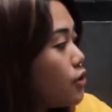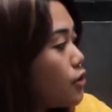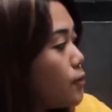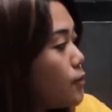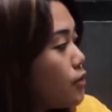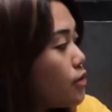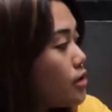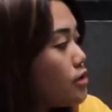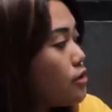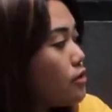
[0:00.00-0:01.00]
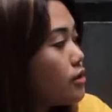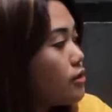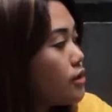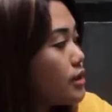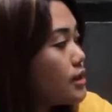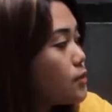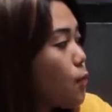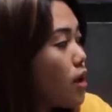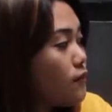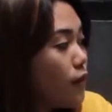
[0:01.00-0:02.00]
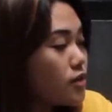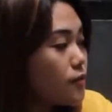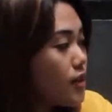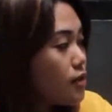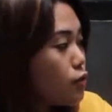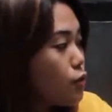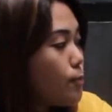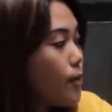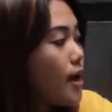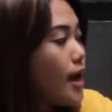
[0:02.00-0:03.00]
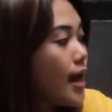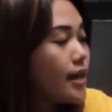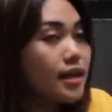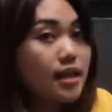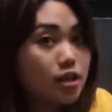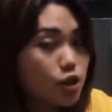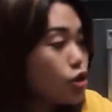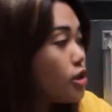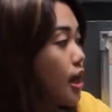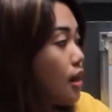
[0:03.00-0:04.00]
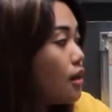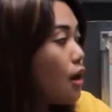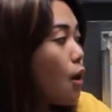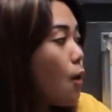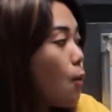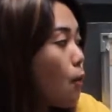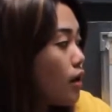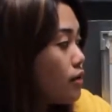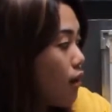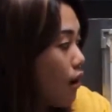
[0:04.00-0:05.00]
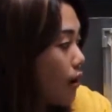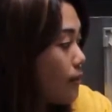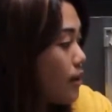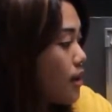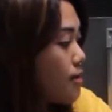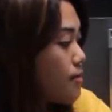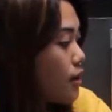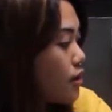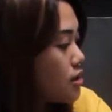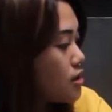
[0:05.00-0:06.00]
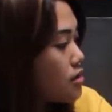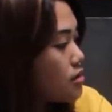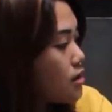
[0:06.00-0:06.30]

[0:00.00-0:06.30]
there is 1 phosphate group and an additional 1 arm because